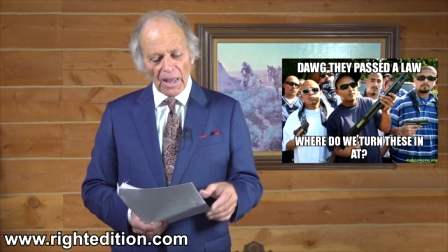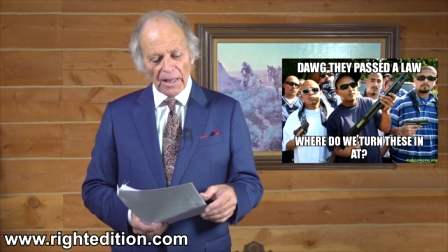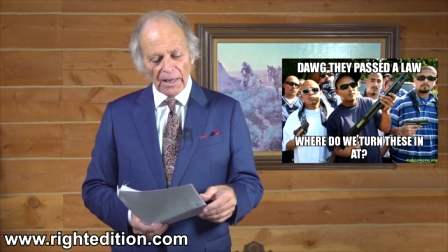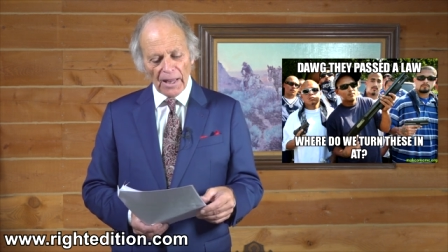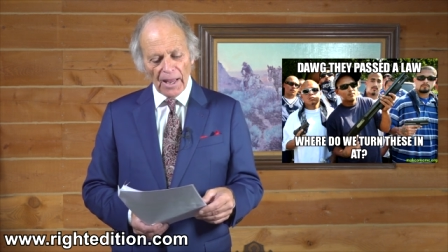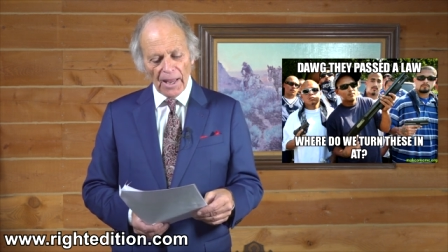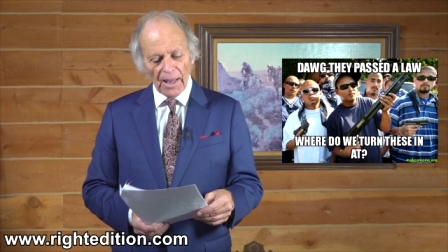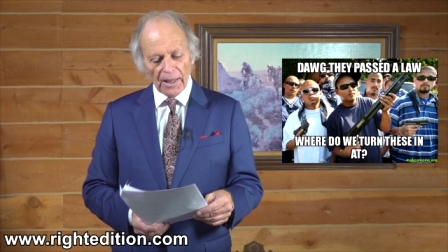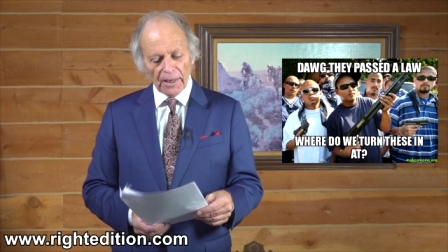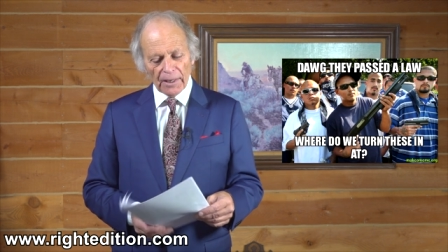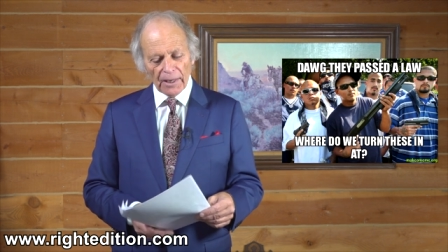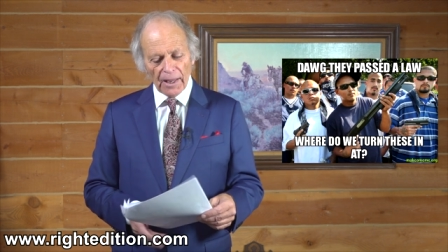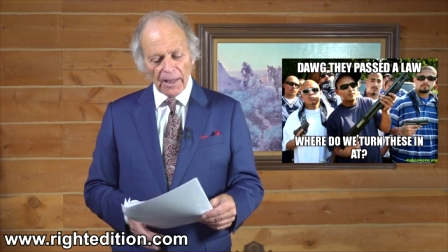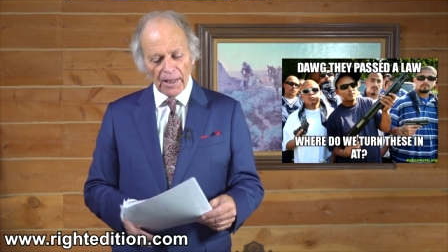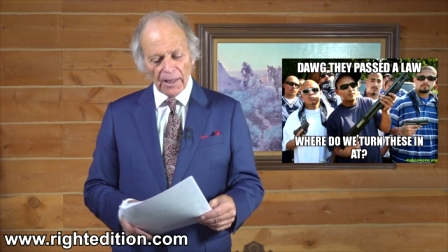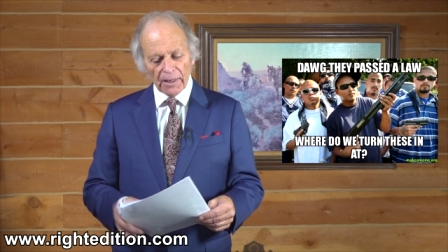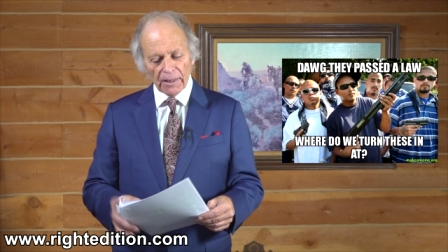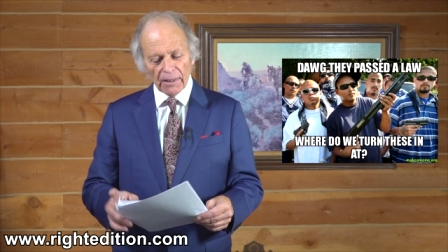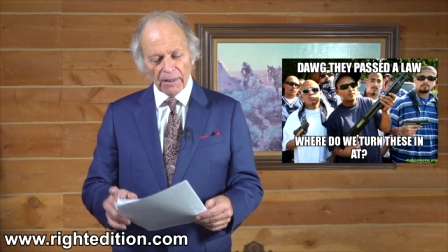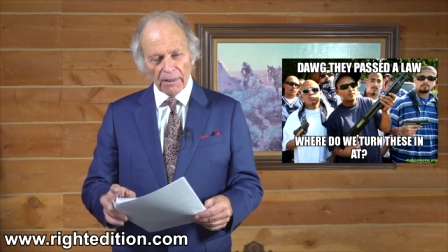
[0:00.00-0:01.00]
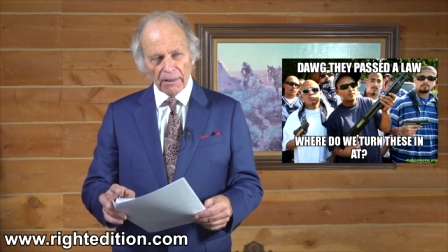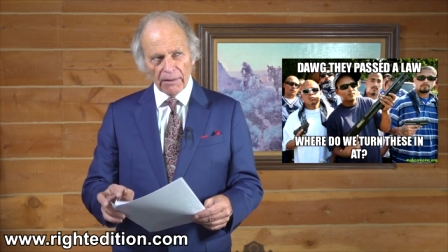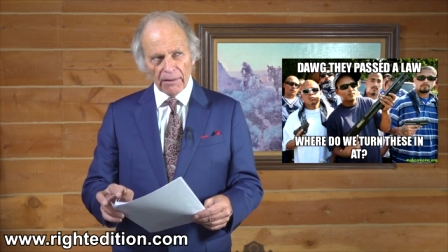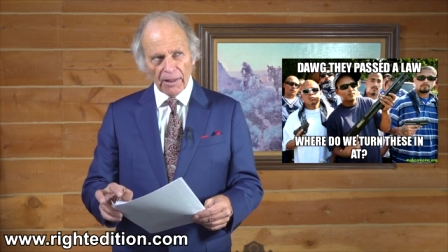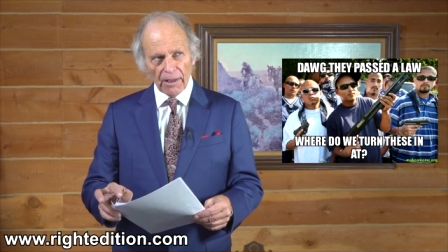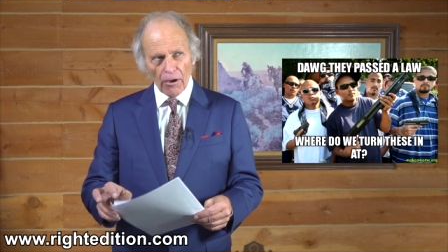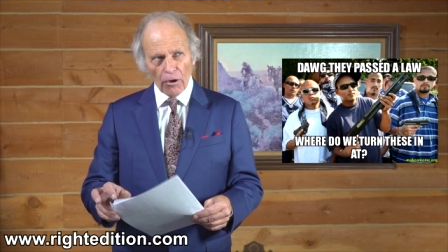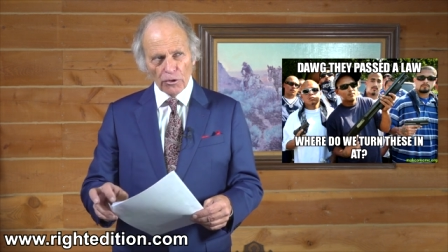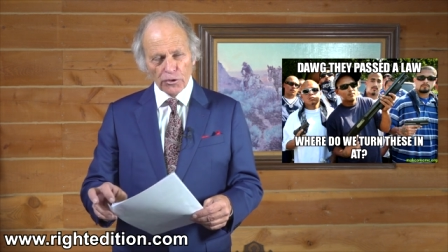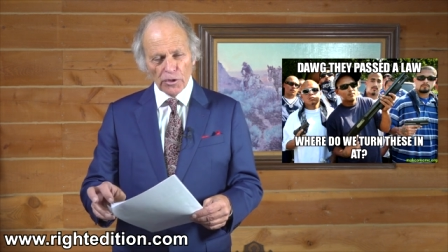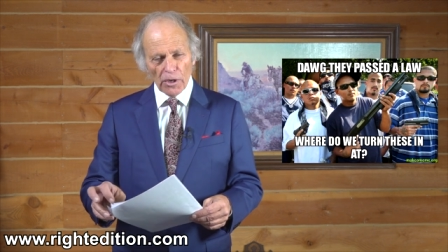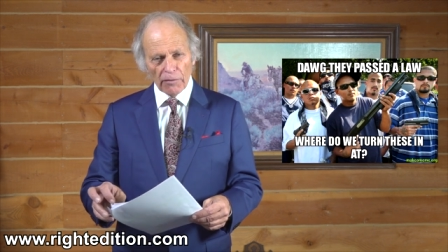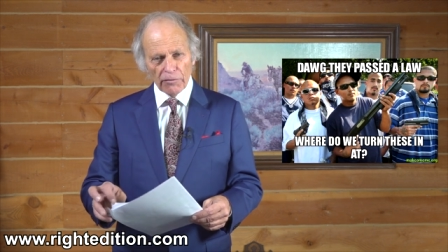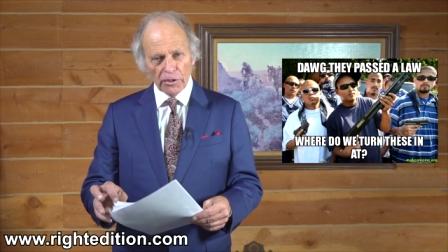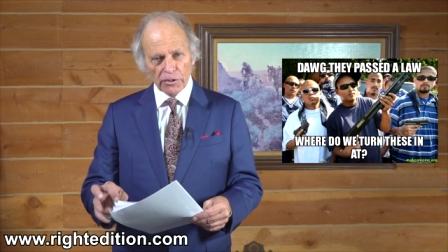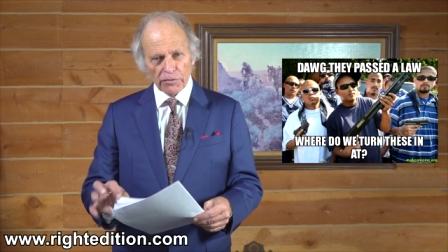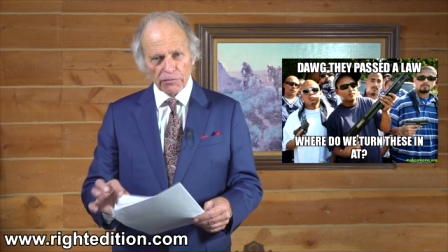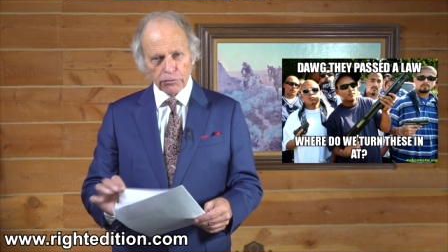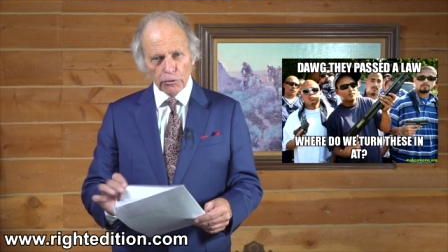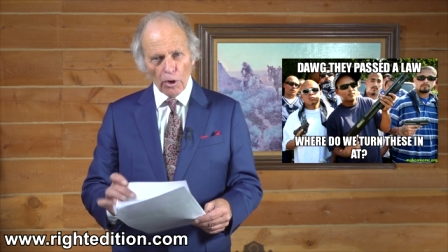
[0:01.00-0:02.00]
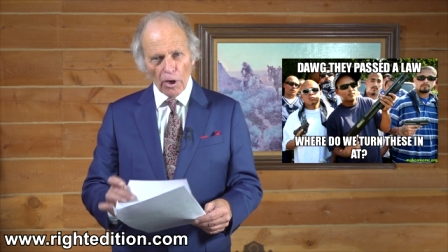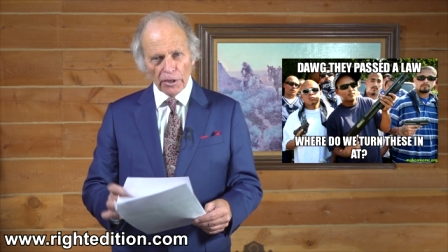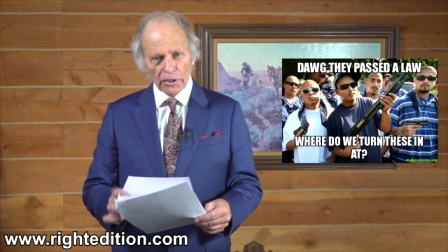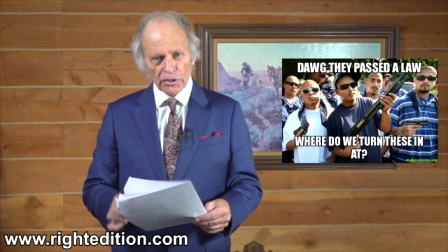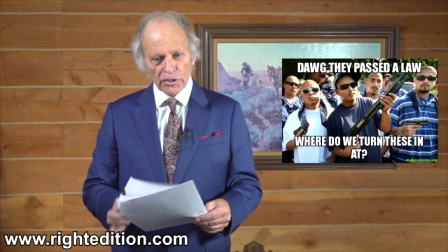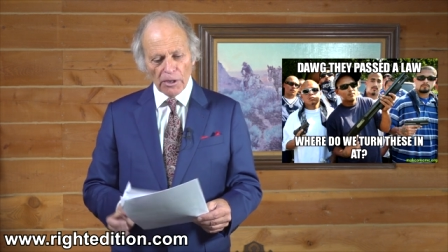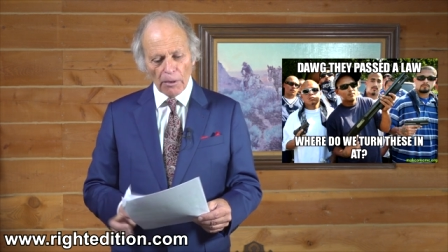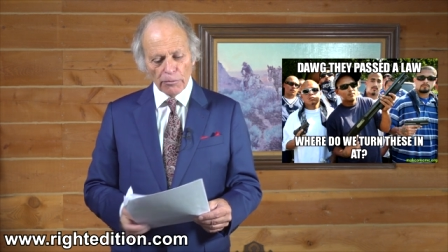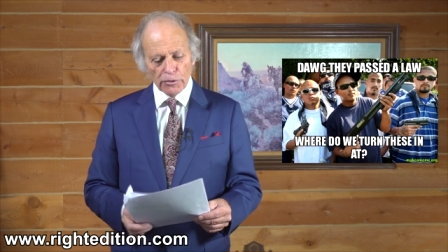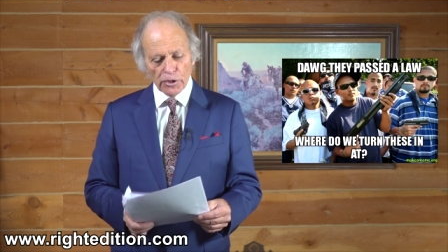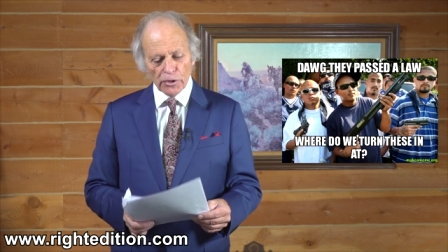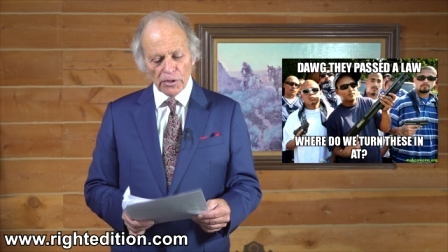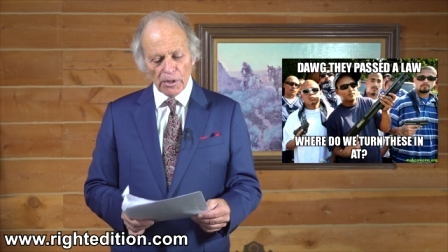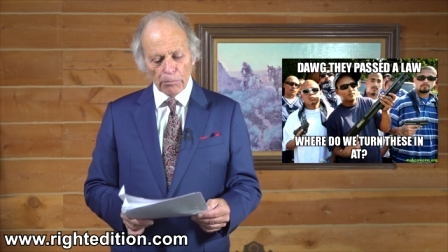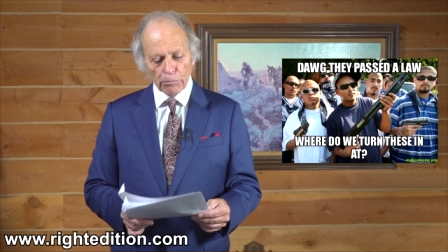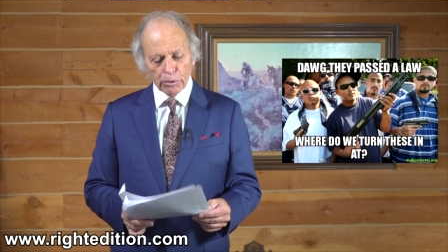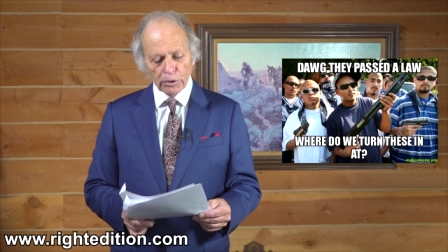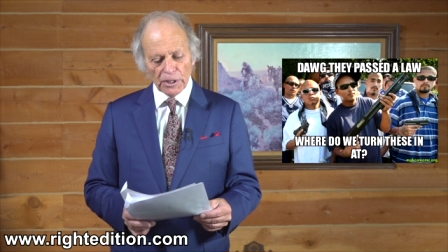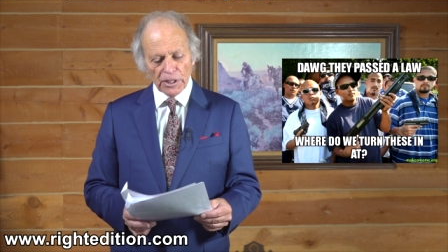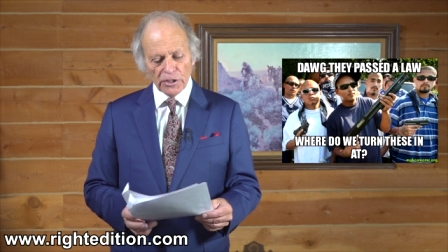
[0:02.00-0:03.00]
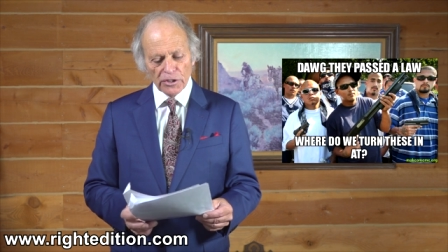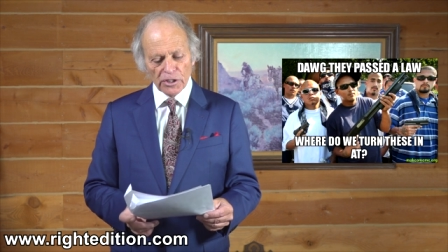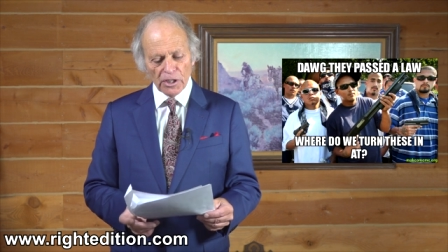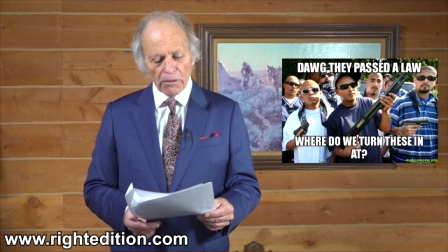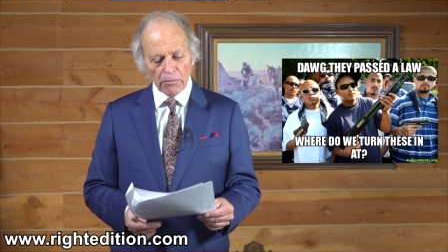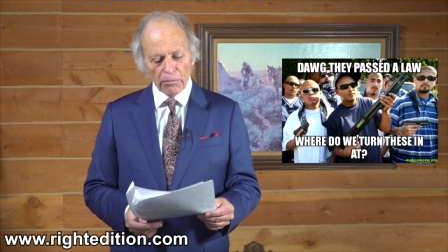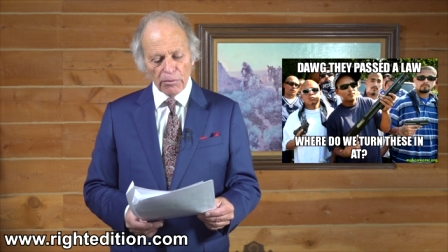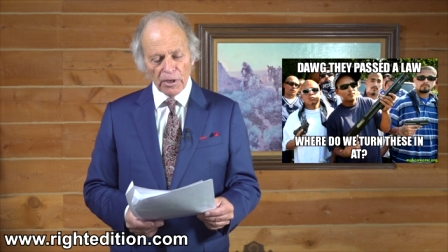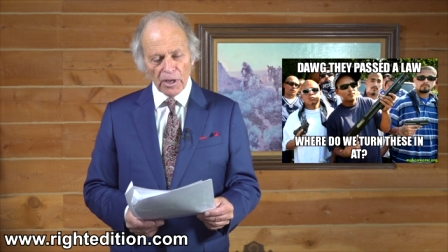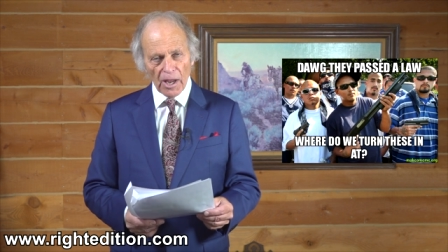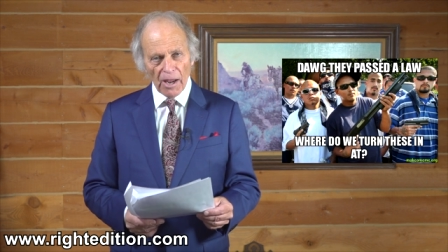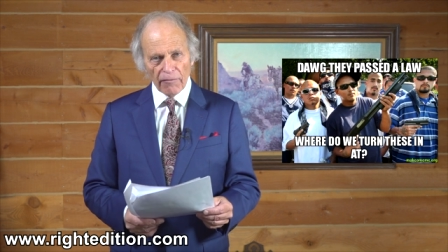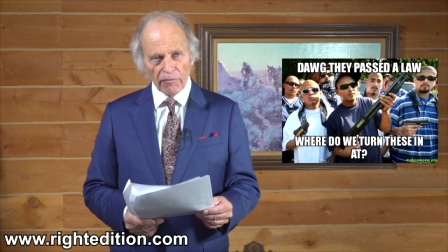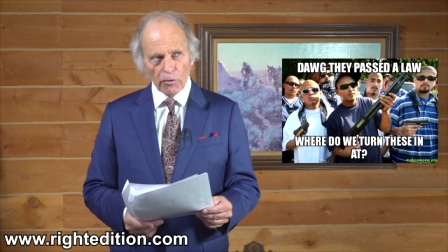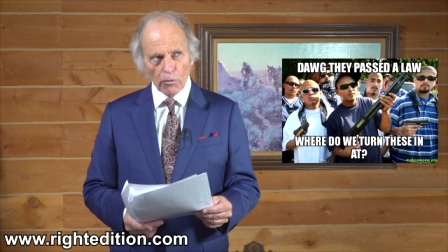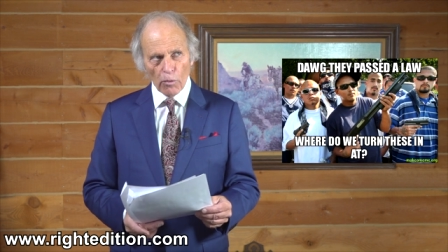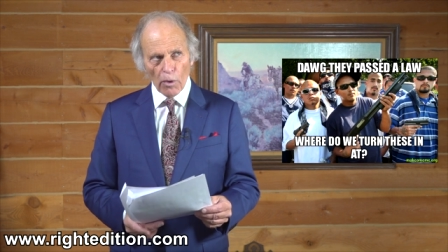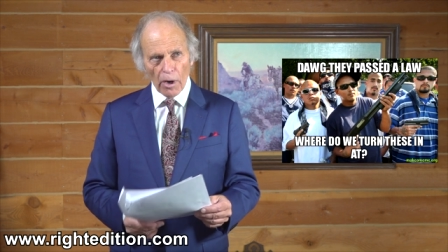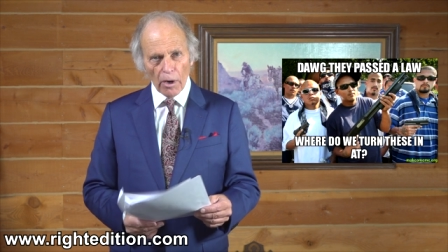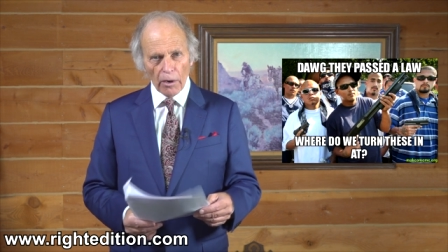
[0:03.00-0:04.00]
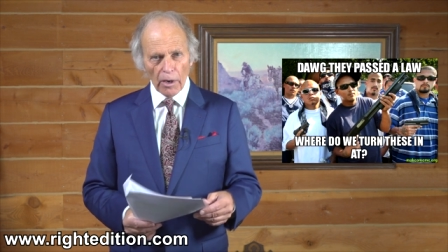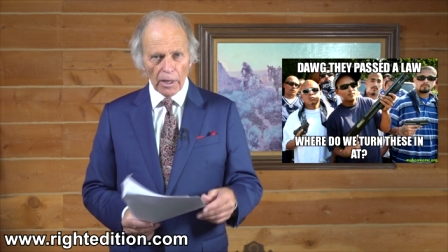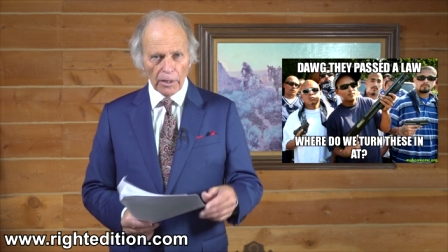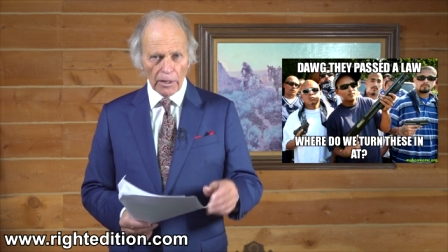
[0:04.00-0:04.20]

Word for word: And, and, and they also have this flawed assumption that police can be everywhere